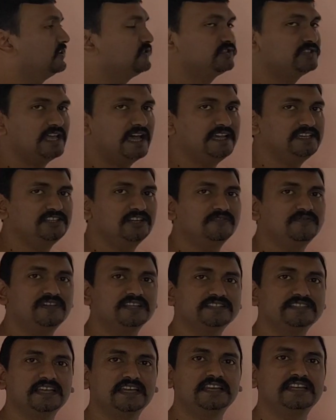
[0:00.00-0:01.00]
The size of
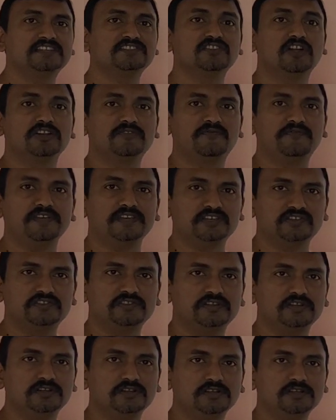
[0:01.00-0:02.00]
the cell is not
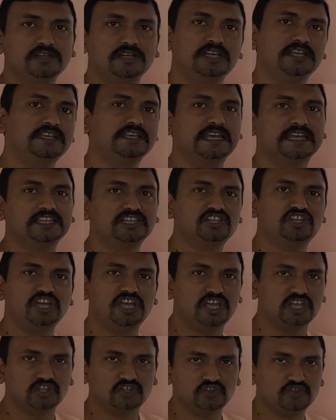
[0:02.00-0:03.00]
fixed. It can
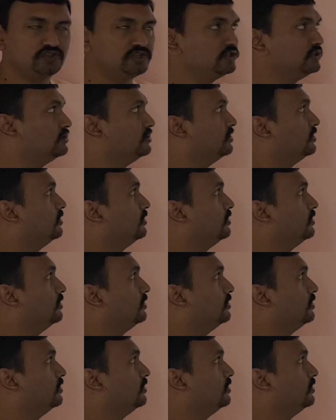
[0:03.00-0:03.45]
change.